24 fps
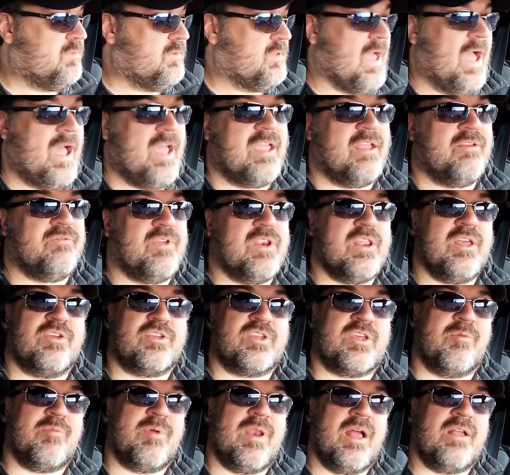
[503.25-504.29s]
Cayenne
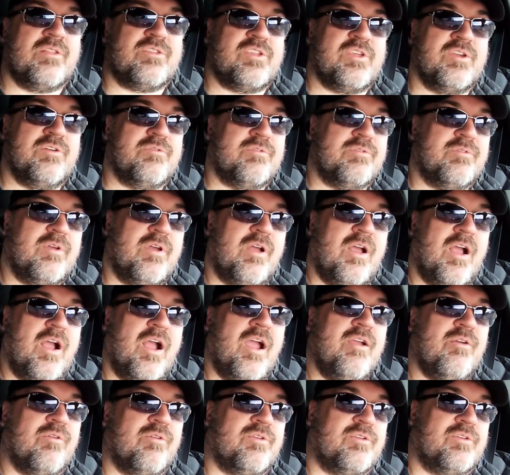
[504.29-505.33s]
videos coming out soon. All
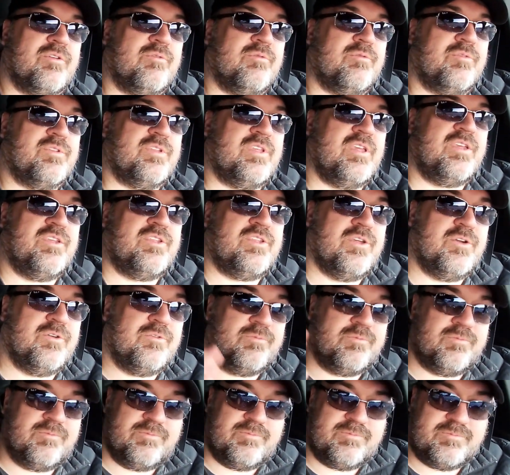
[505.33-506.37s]
right, we'll see you soon.